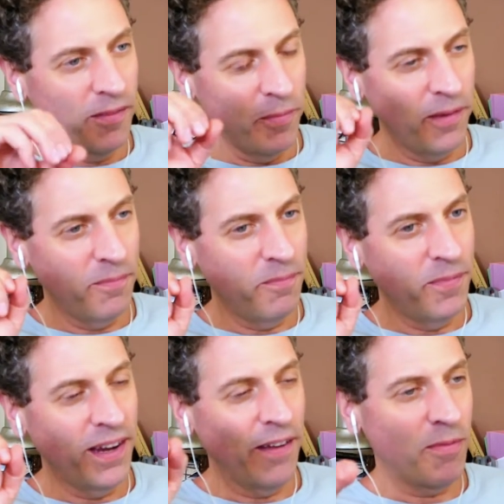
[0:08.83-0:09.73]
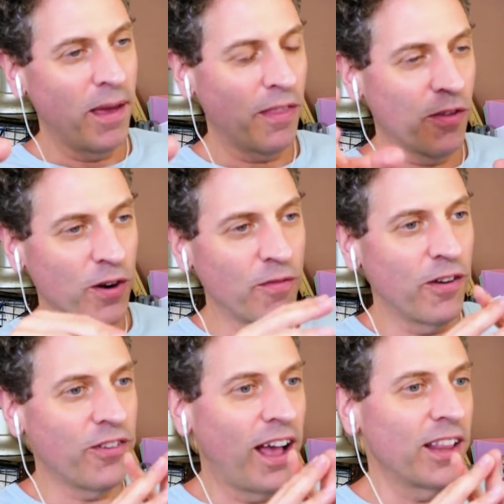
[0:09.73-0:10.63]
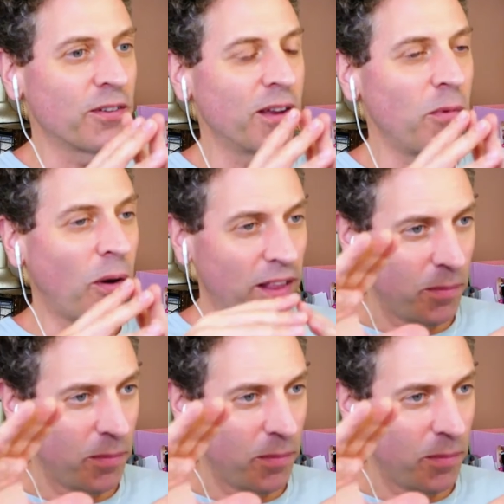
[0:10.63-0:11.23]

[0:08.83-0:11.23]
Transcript: We didn't have to make a third of our salary and we got